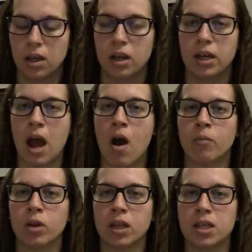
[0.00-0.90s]
Now I'm
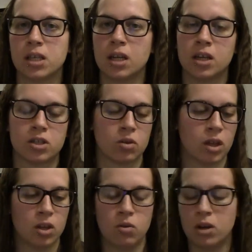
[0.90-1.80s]
releasing it so
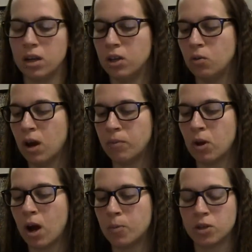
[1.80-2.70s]
that you have the
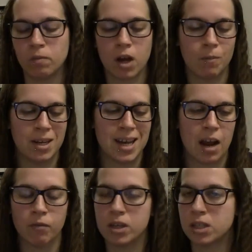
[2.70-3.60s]
option of coming to
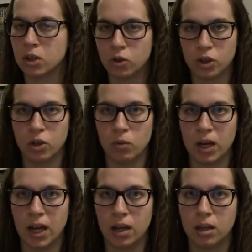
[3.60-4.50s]
every single Q&A